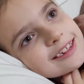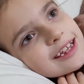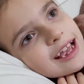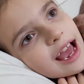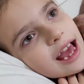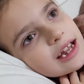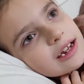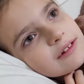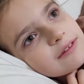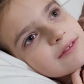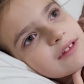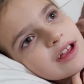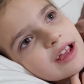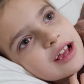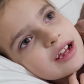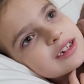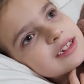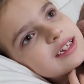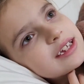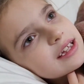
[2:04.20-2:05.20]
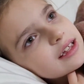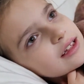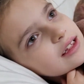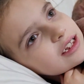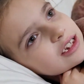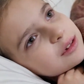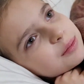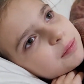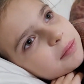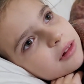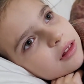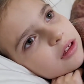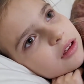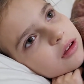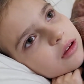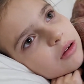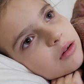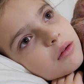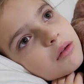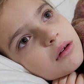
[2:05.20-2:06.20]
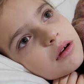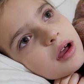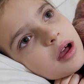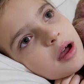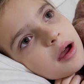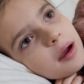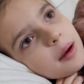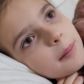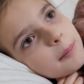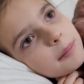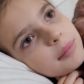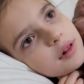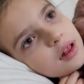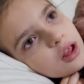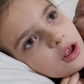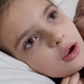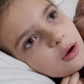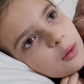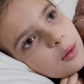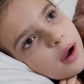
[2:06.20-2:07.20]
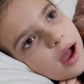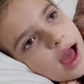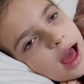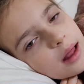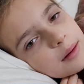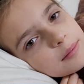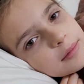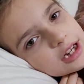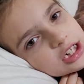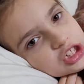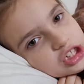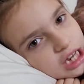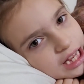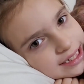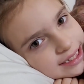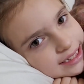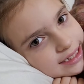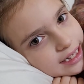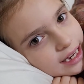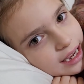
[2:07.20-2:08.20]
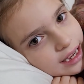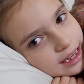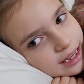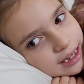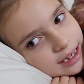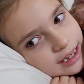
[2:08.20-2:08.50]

kind of like a tealish blue, and magenta.